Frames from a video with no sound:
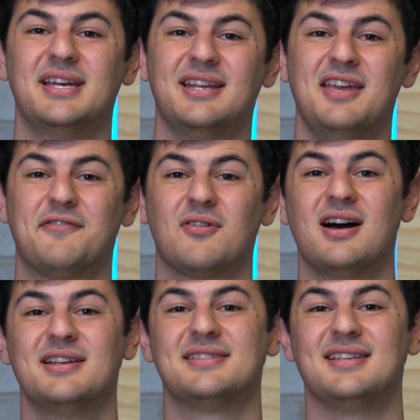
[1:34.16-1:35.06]
technique for
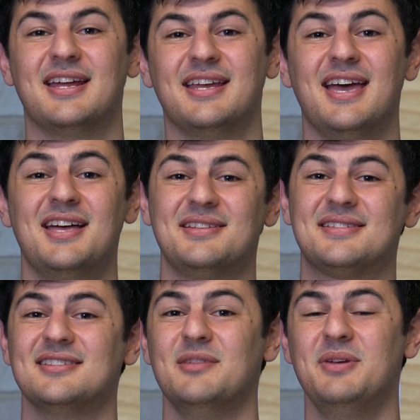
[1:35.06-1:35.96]
riders starting out,
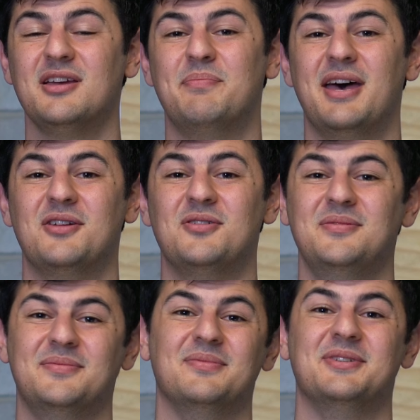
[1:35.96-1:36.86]
slipping a
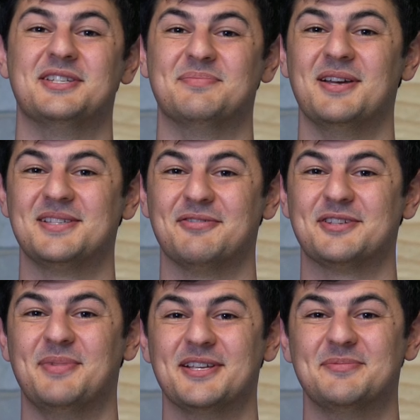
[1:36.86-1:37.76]
pedal, which is mostly
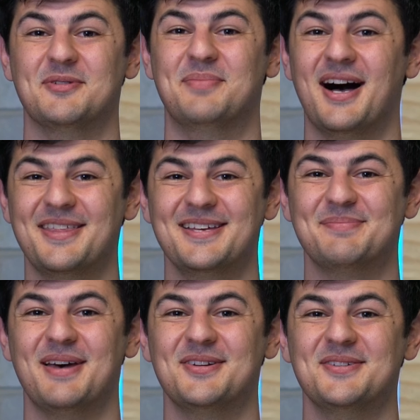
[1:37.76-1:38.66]
responsible by
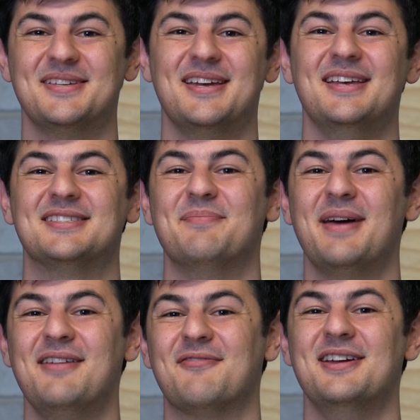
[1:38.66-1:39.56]
these pedals, is the
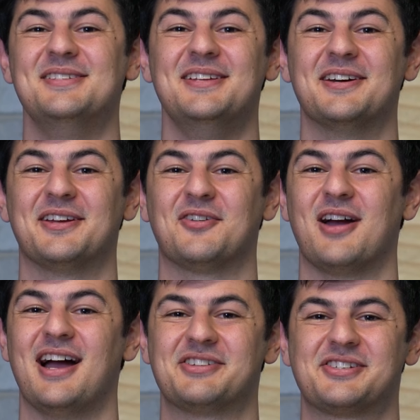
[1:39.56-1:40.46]
main reason you're gonna
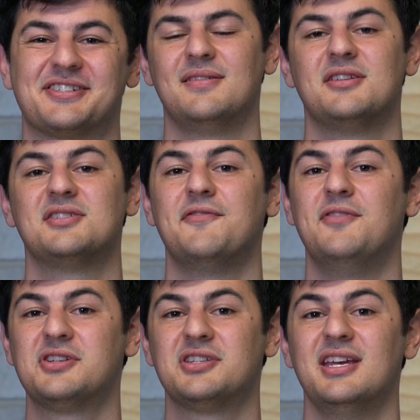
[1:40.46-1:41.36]
crash. So
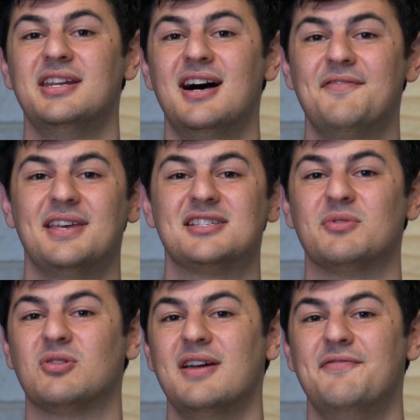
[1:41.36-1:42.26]
fortunately enough, there's
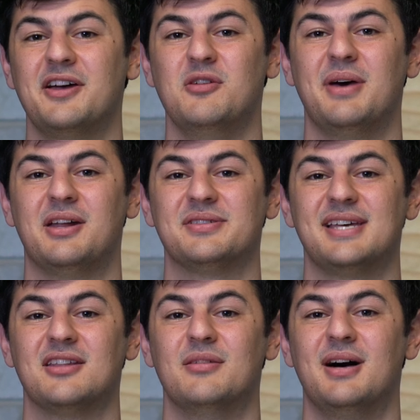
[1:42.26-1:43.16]
some great value
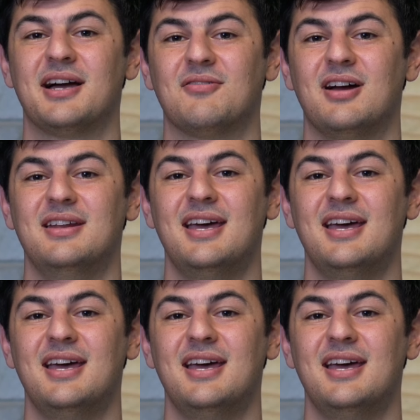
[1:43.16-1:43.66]
pedals out in the market right